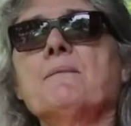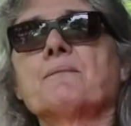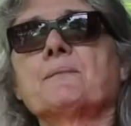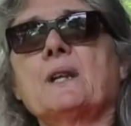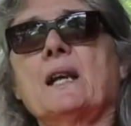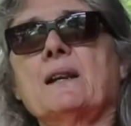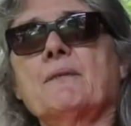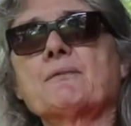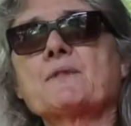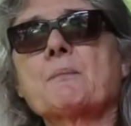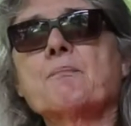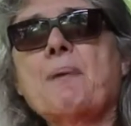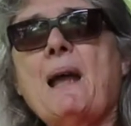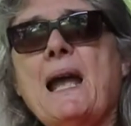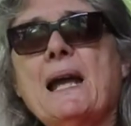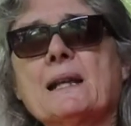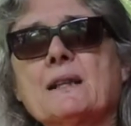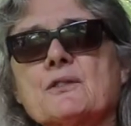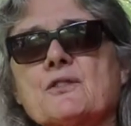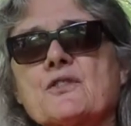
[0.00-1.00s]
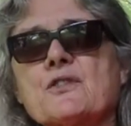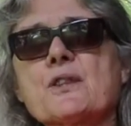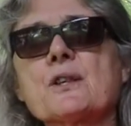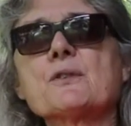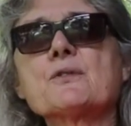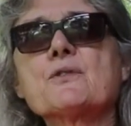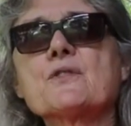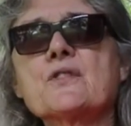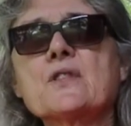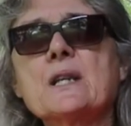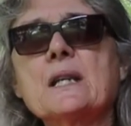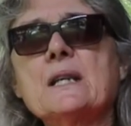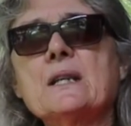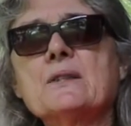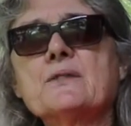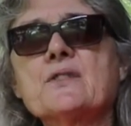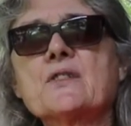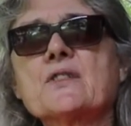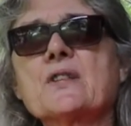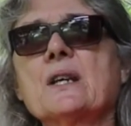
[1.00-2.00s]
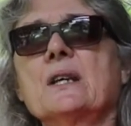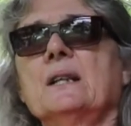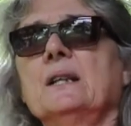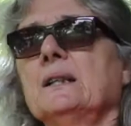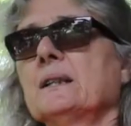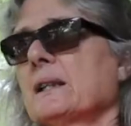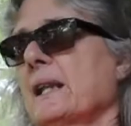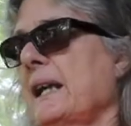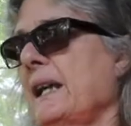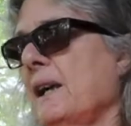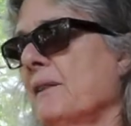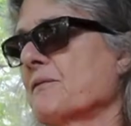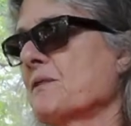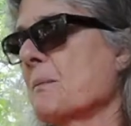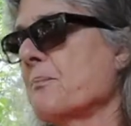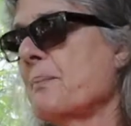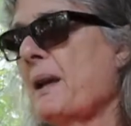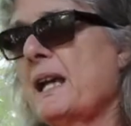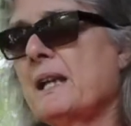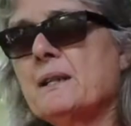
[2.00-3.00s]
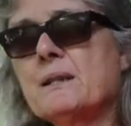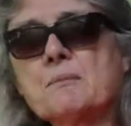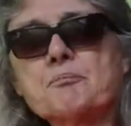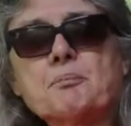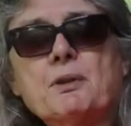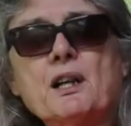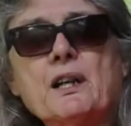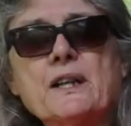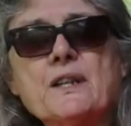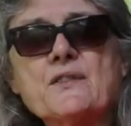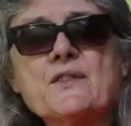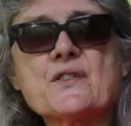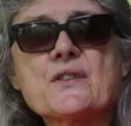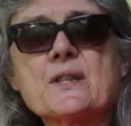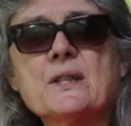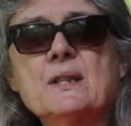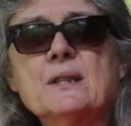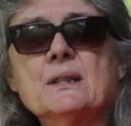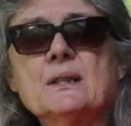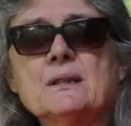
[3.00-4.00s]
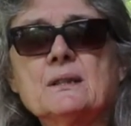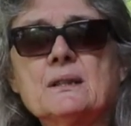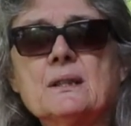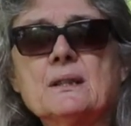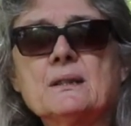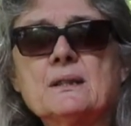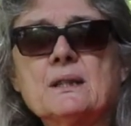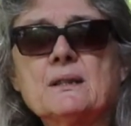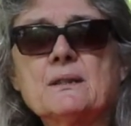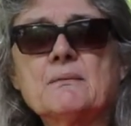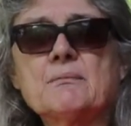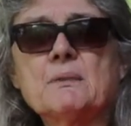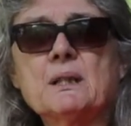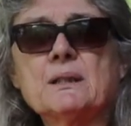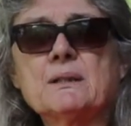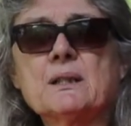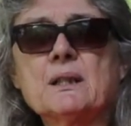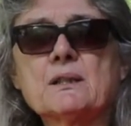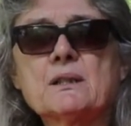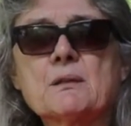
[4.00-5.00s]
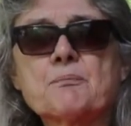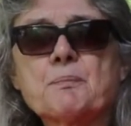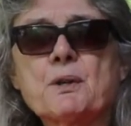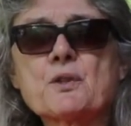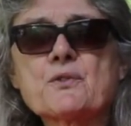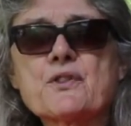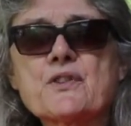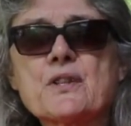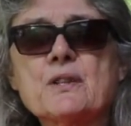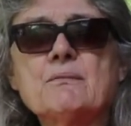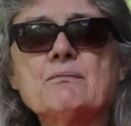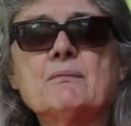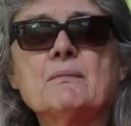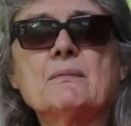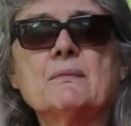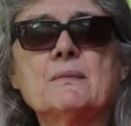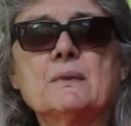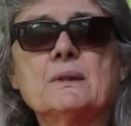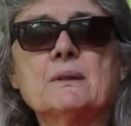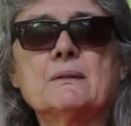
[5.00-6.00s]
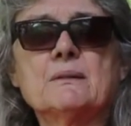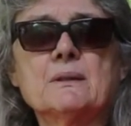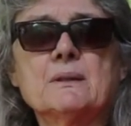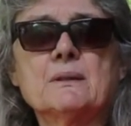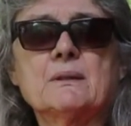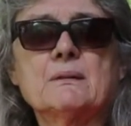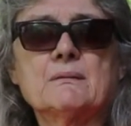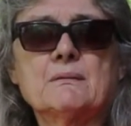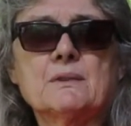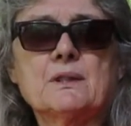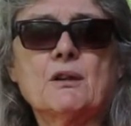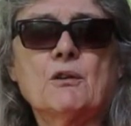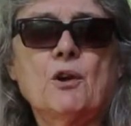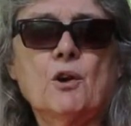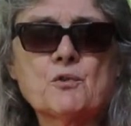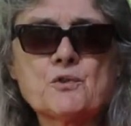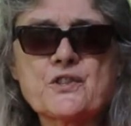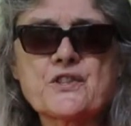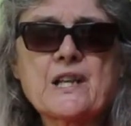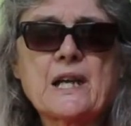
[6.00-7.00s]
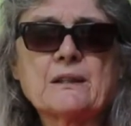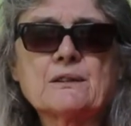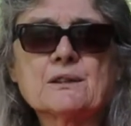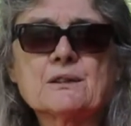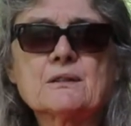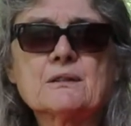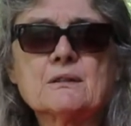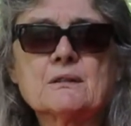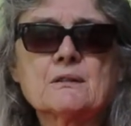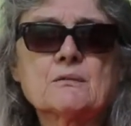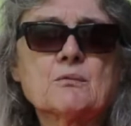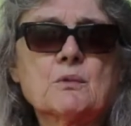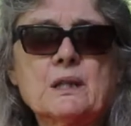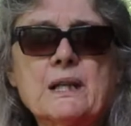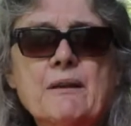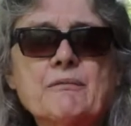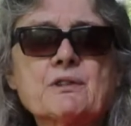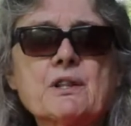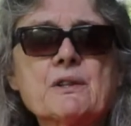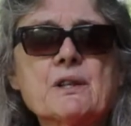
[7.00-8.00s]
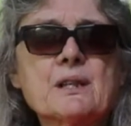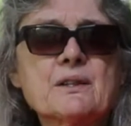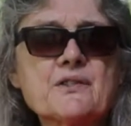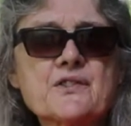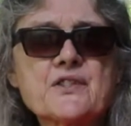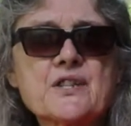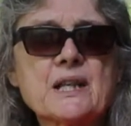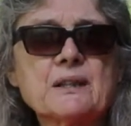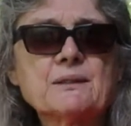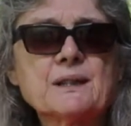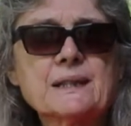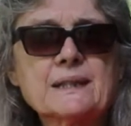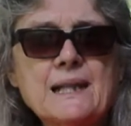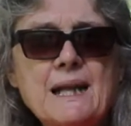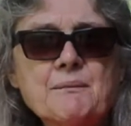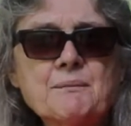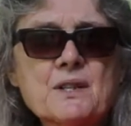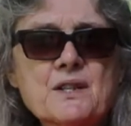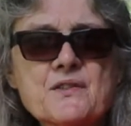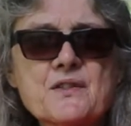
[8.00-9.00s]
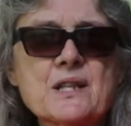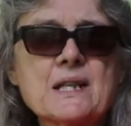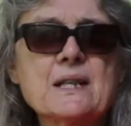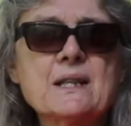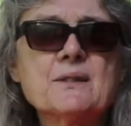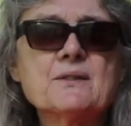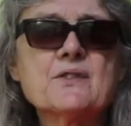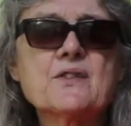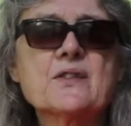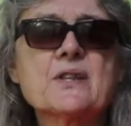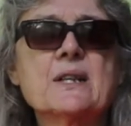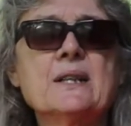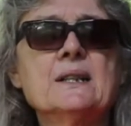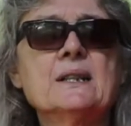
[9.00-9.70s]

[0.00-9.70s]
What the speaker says: They have to package those seeds. They have to pay the price that the person, the wholesaler or whatever that is selling them the seeds